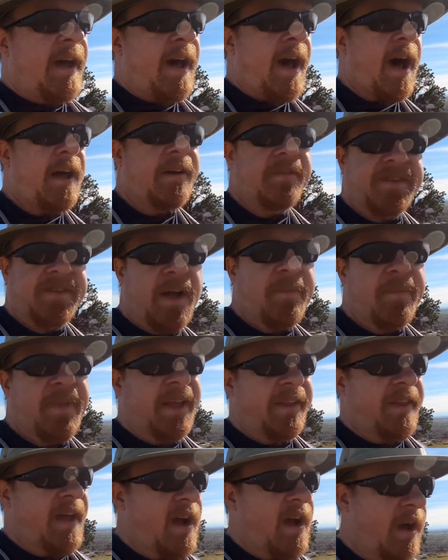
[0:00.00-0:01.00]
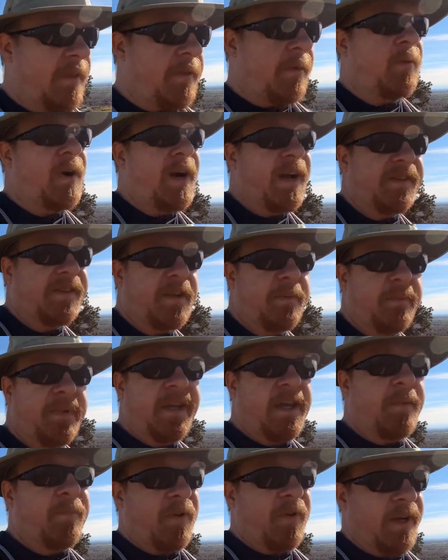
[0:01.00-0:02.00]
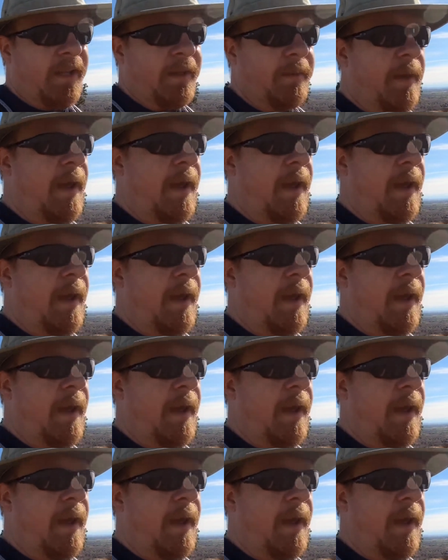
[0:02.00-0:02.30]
out of something that otherwise could be a pretty